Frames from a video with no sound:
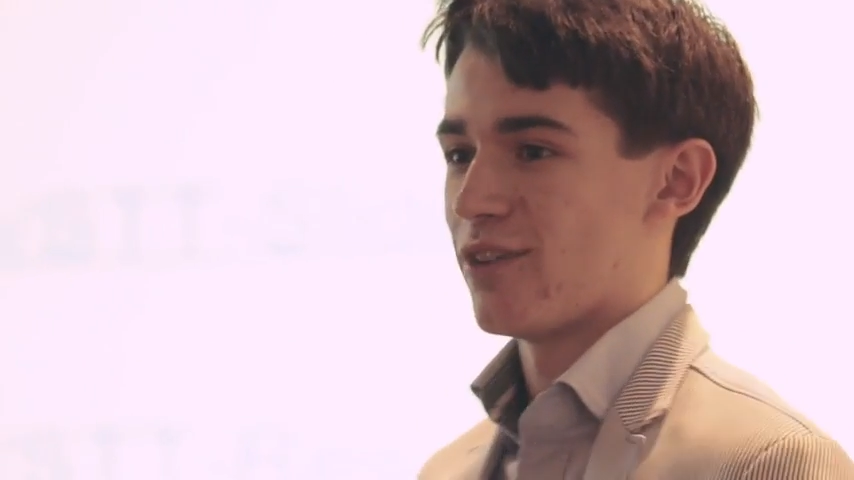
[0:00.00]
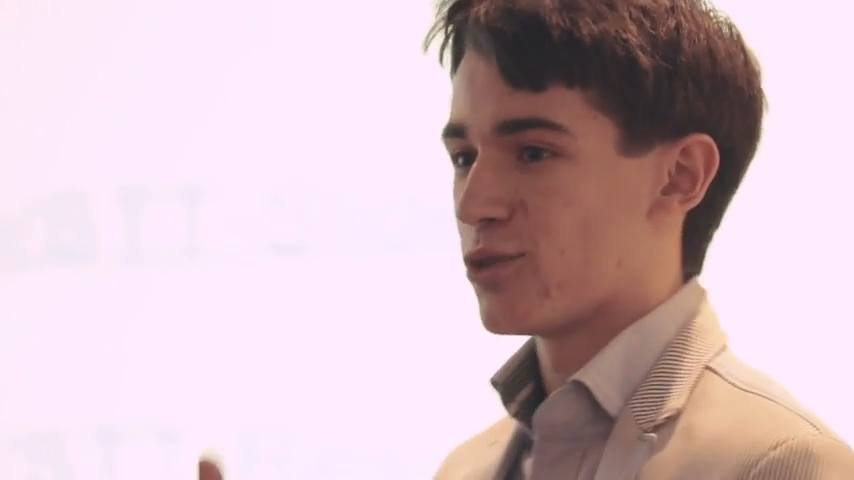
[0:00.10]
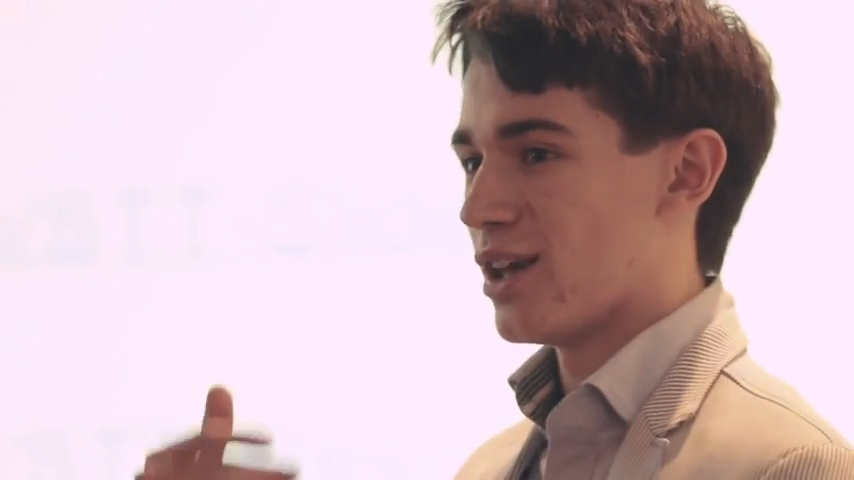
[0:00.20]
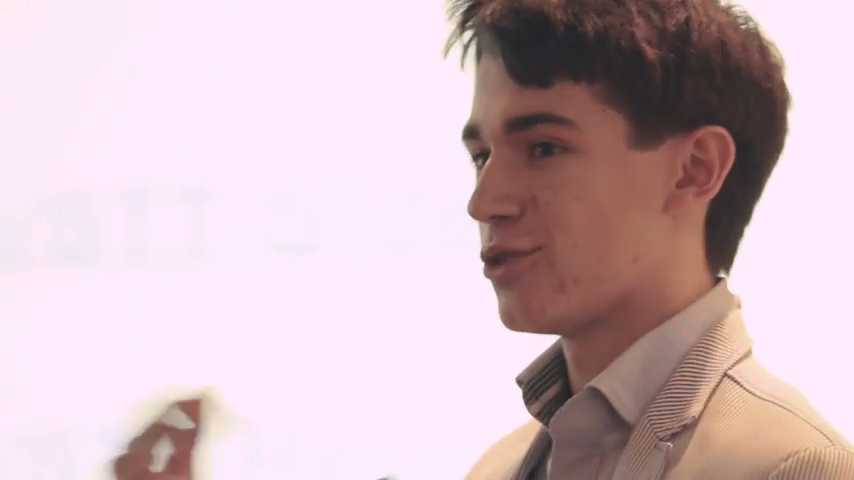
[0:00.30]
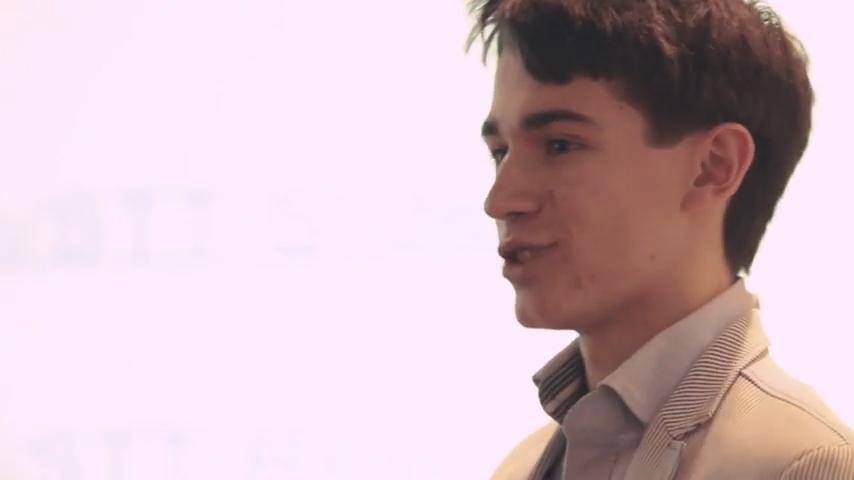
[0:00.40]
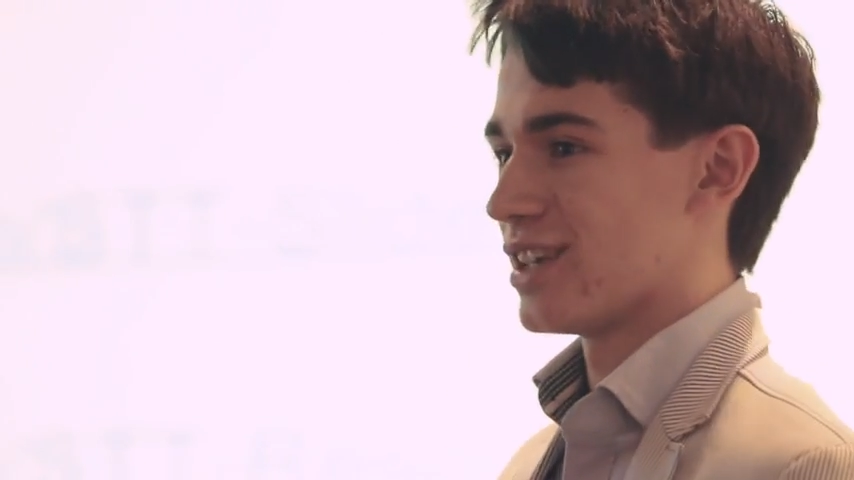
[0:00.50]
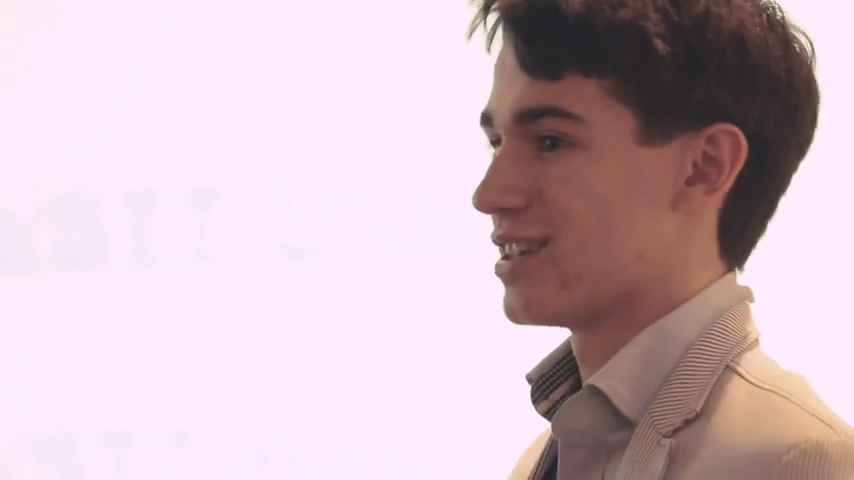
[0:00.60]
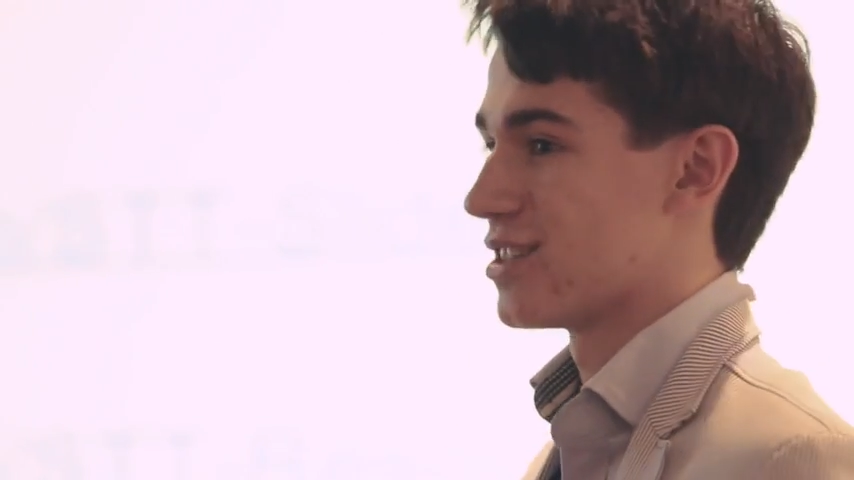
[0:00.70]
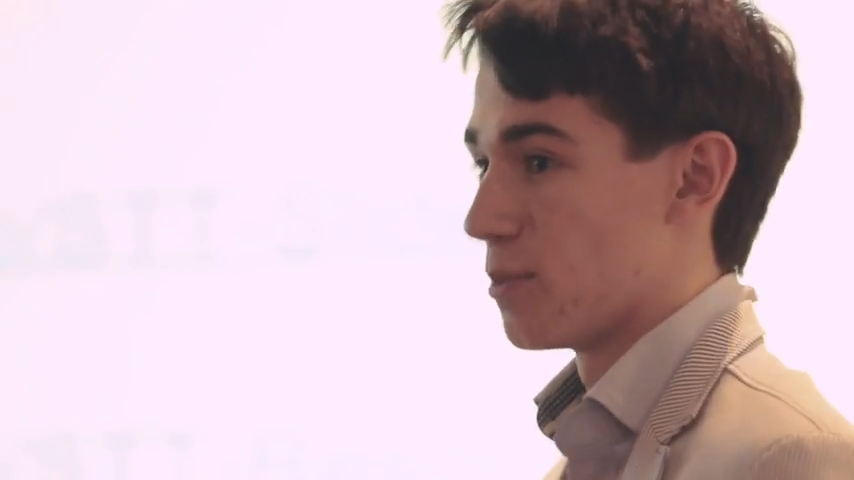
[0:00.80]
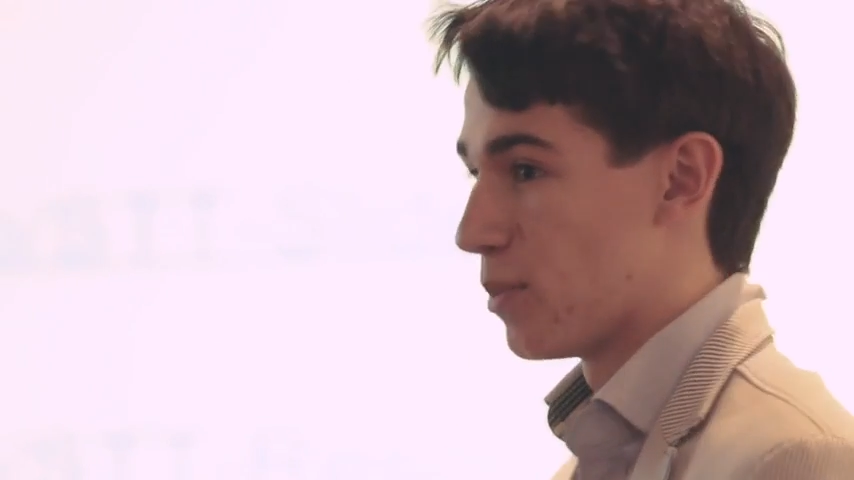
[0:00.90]
Everyone else thinks
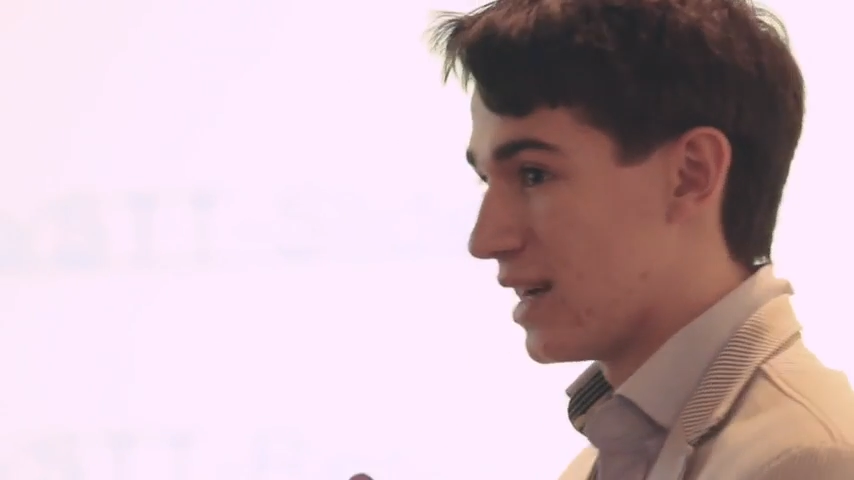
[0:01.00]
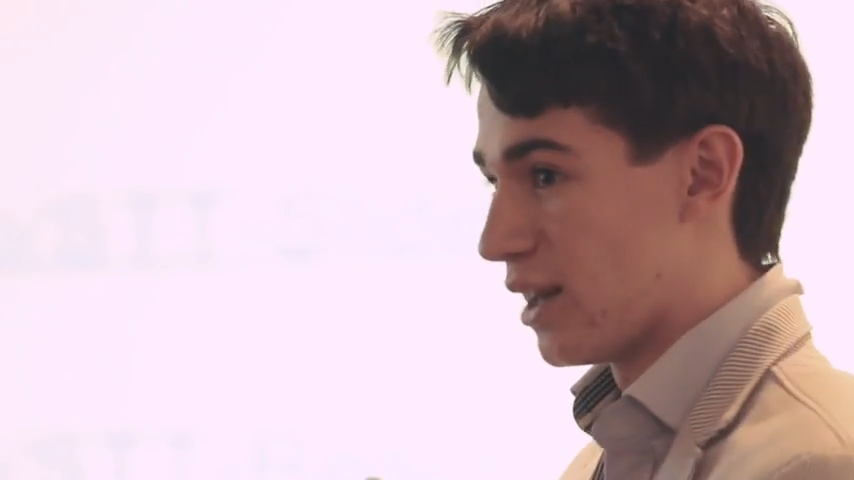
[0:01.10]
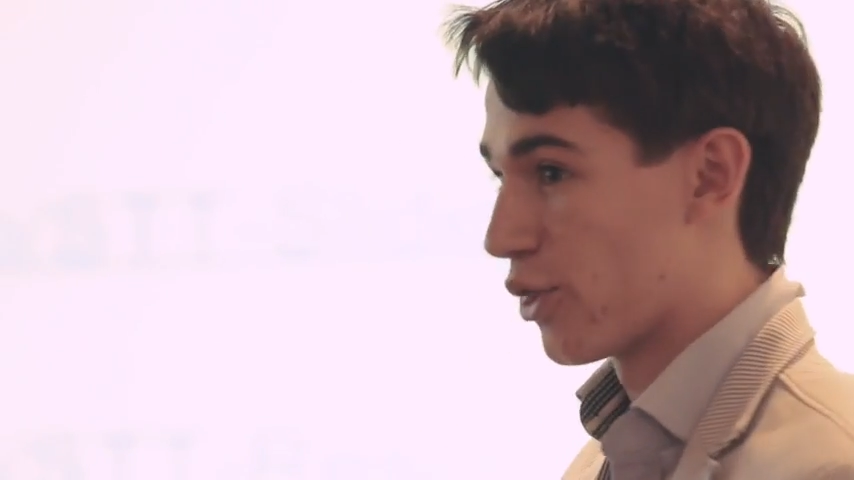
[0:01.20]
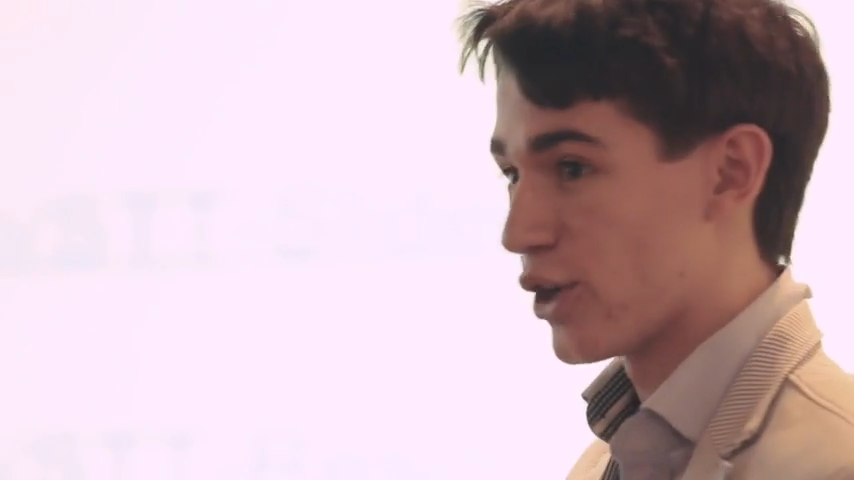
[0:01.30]
it's a completely